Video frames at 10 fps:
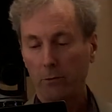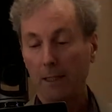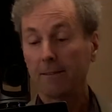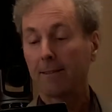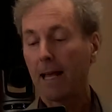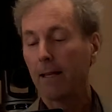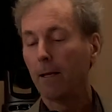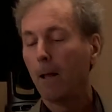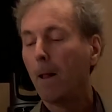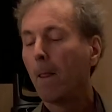Instead,
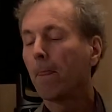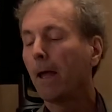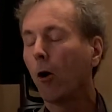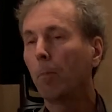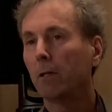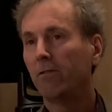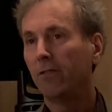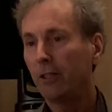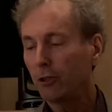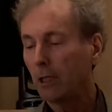they open a
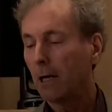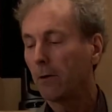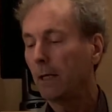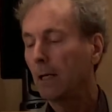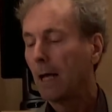visionary,